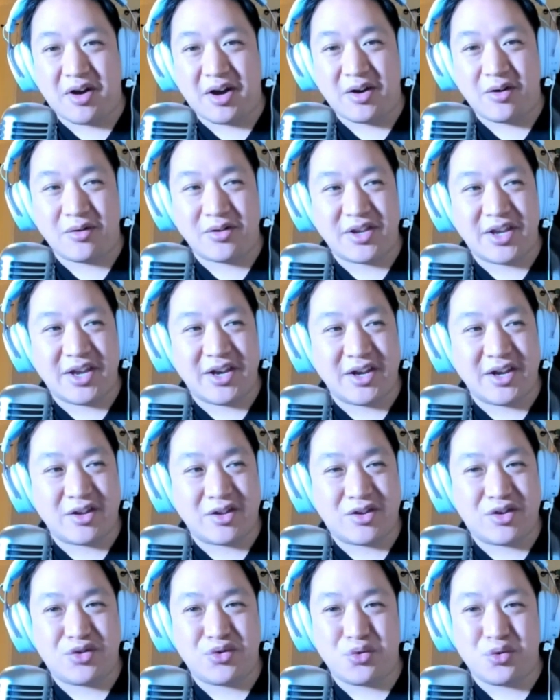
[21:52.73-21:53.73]
I don't need it
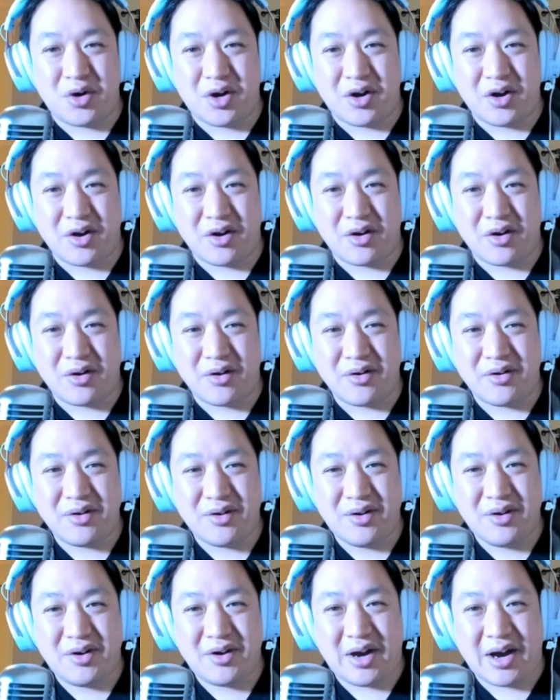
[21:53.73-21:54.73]
to
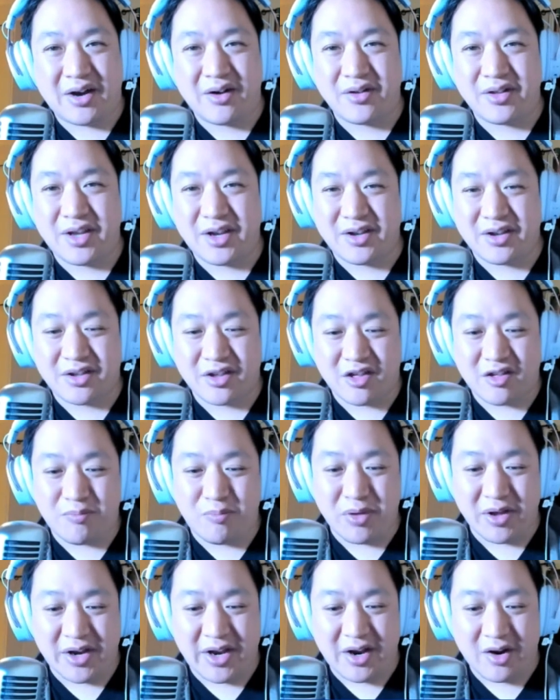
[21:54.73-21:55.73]

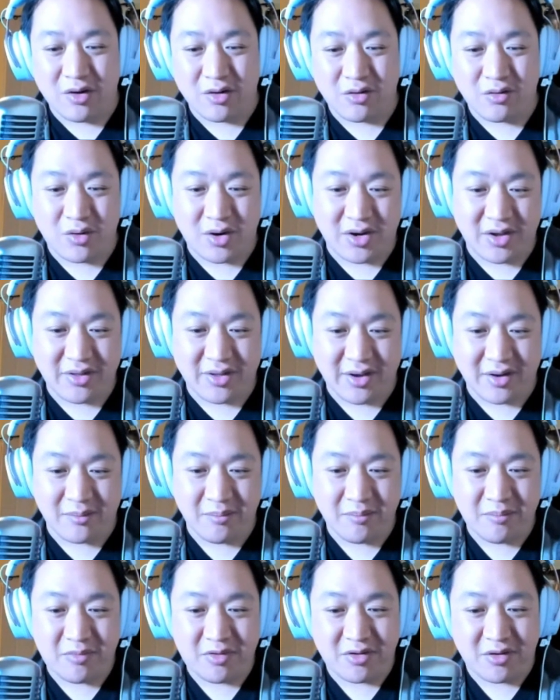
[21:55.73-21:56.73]
split hairs or
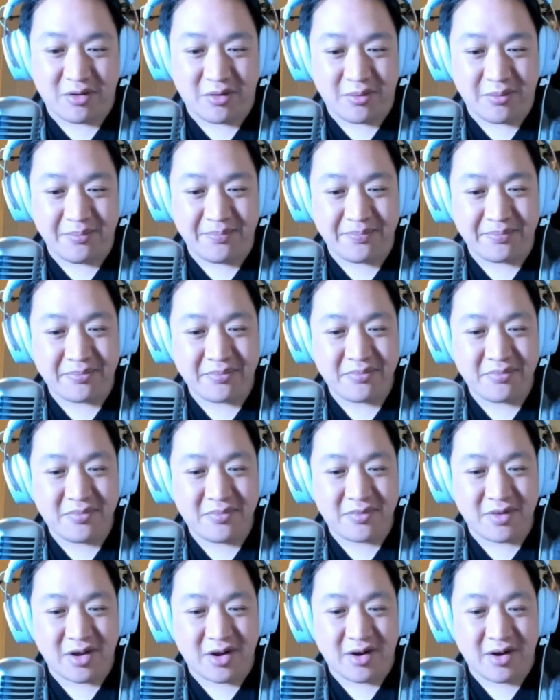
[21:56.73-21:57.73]
anything. So
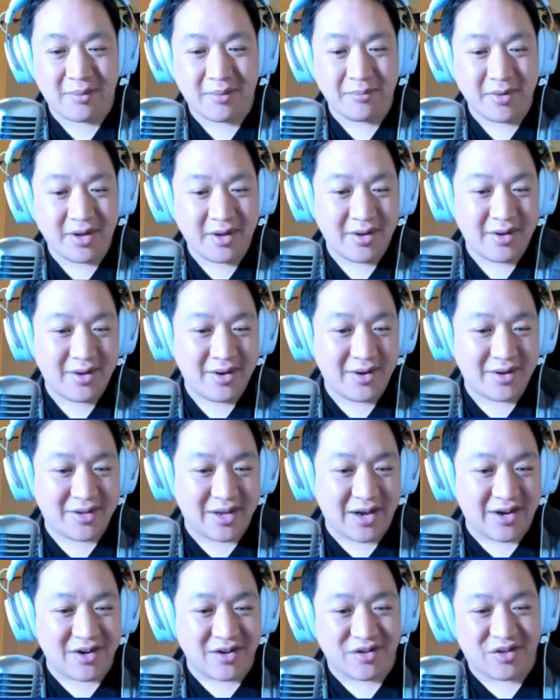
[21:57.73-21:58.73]

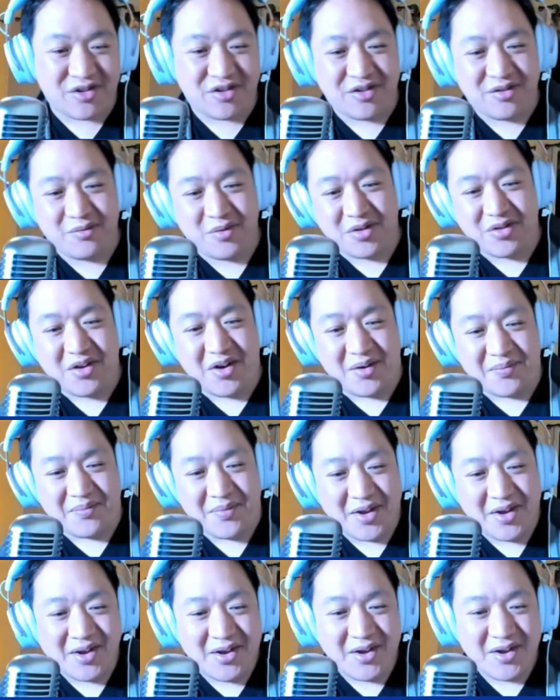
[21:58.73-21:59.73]
Dennis, what's up? Do
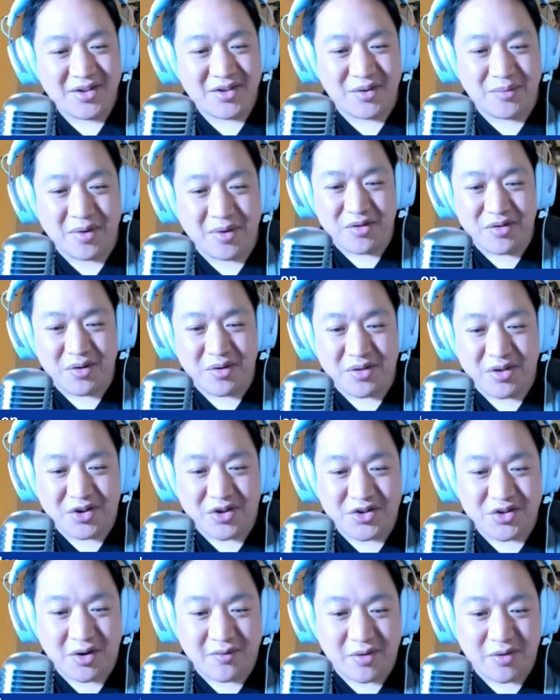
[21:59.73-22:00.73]
you miss the
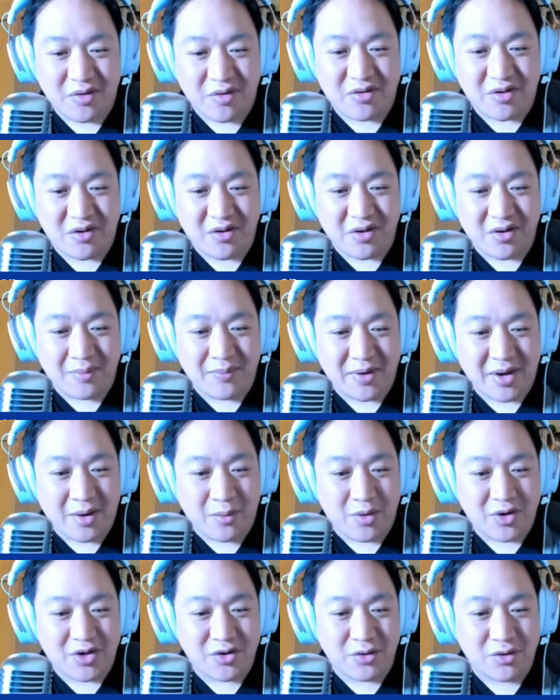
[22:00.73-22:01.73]
show? If you started up again,
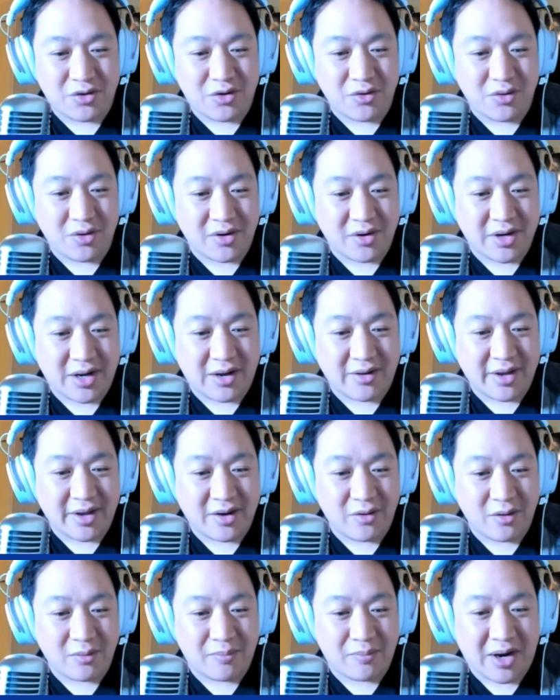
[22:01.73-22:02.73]
would you do it now that
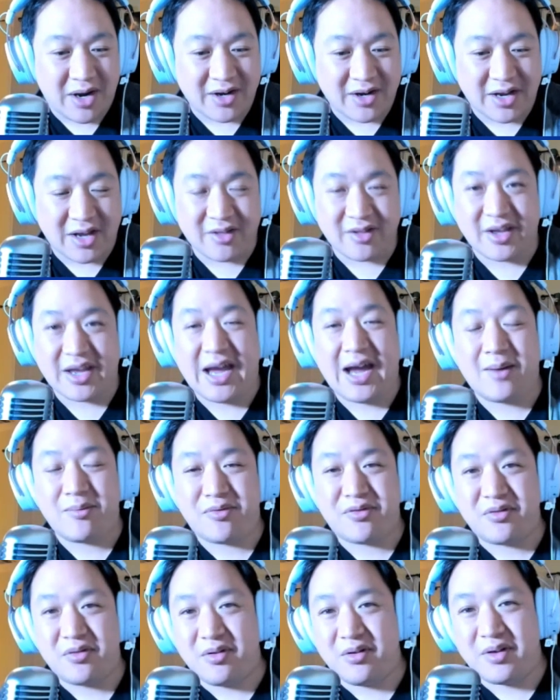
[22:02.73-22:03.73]
you're podcasting?
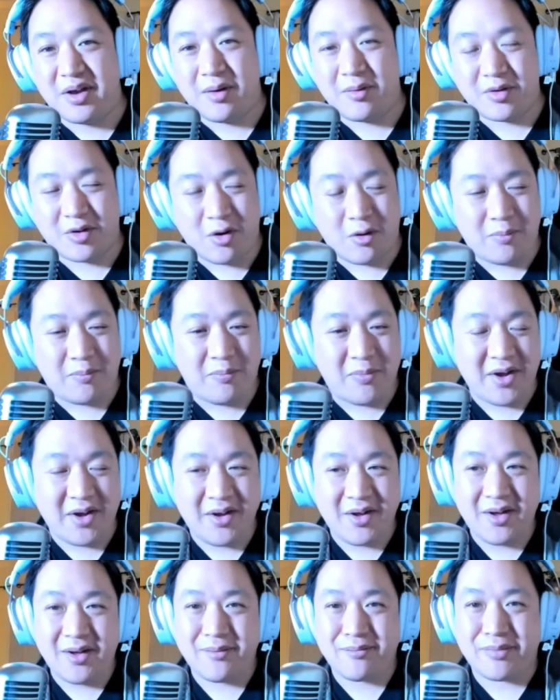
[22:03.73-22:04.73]
Absolutely. I would go
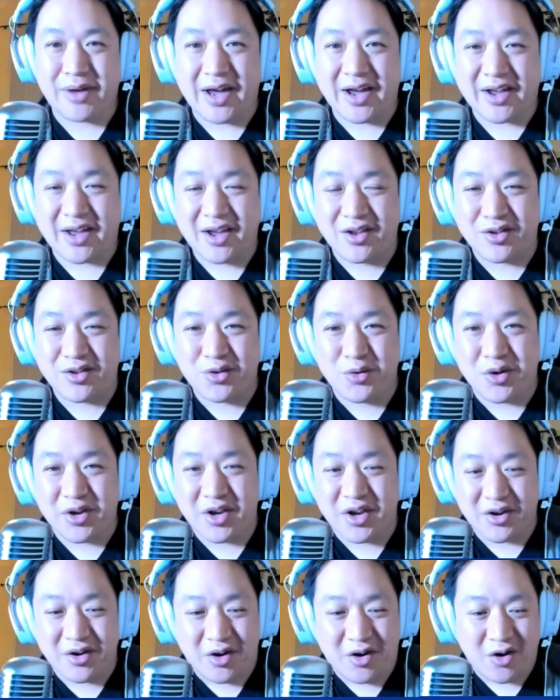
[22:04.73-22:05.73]
back and do it
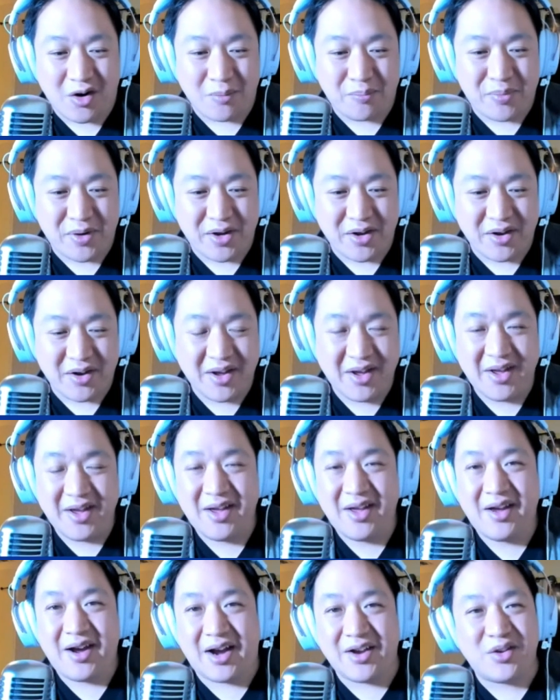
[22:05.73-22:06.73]
in a heartbeat.
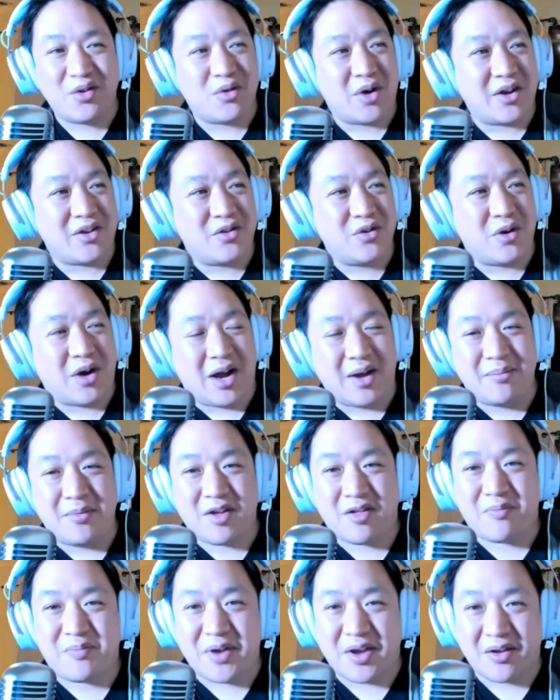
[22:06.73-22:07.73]
I do. I
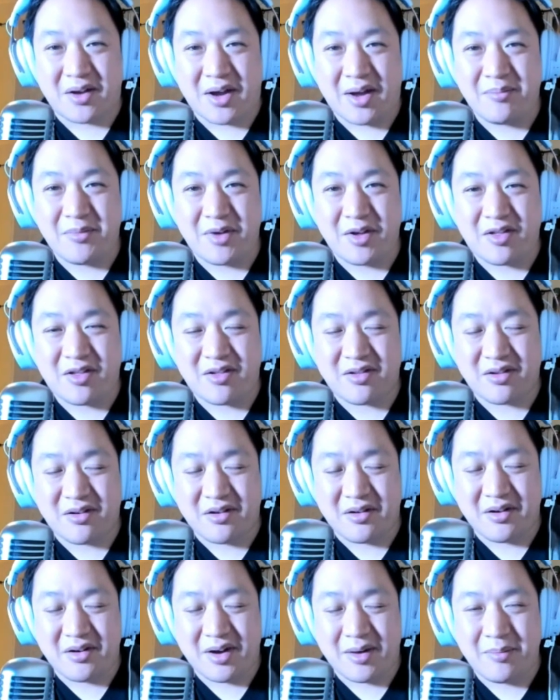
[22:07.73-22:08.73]
miss
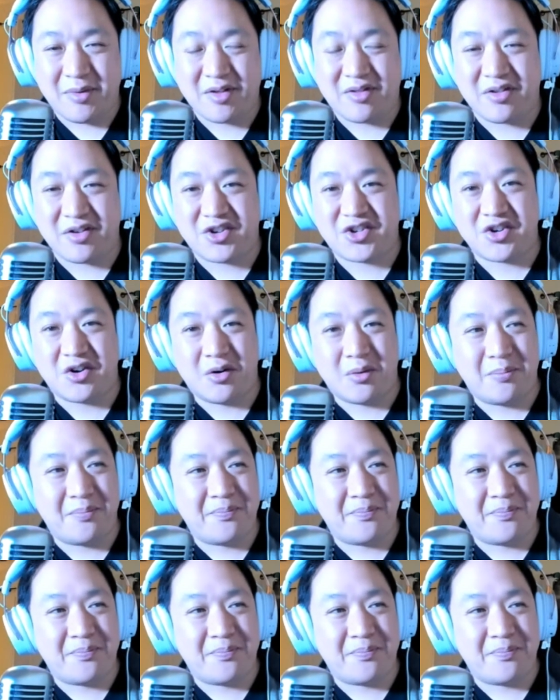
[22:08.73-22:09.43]
the show.